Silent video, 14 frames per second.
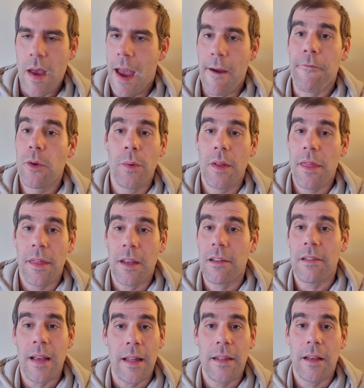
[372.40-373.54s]
everyone
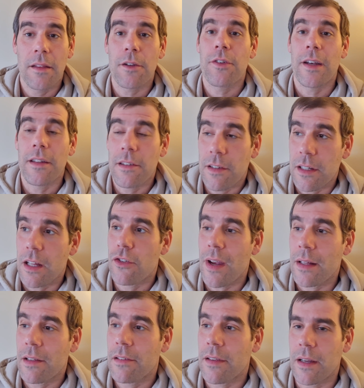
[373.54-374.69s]
thinks that the other side is going to
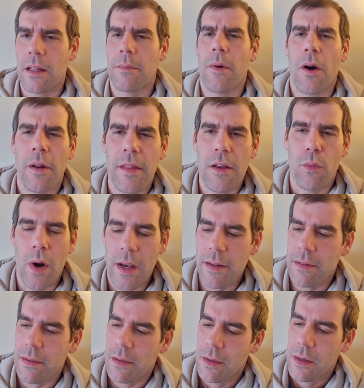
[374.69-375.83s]
genocide them. Are they
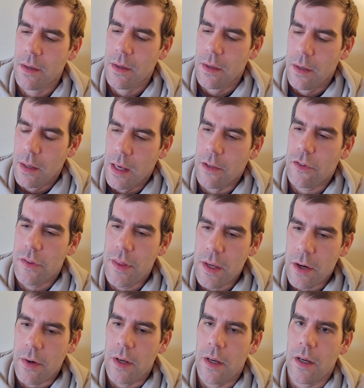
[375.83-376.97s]
right? Is
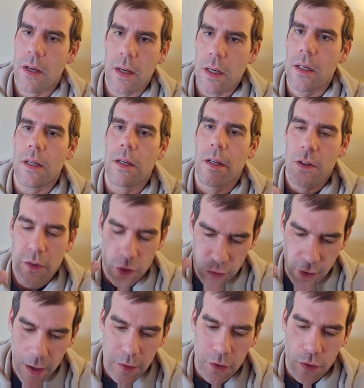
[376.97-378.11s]
there
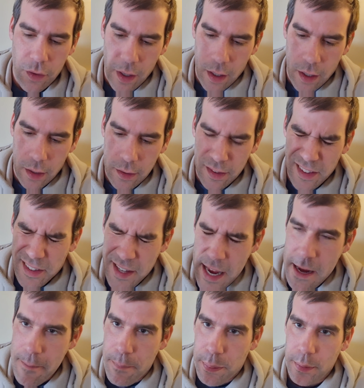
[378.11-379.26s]
such a
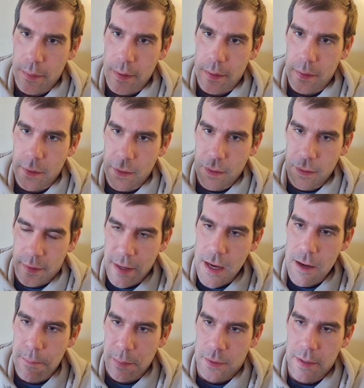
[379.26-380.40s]
deep
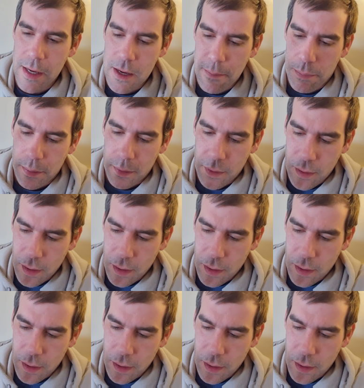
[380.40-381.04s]
genetic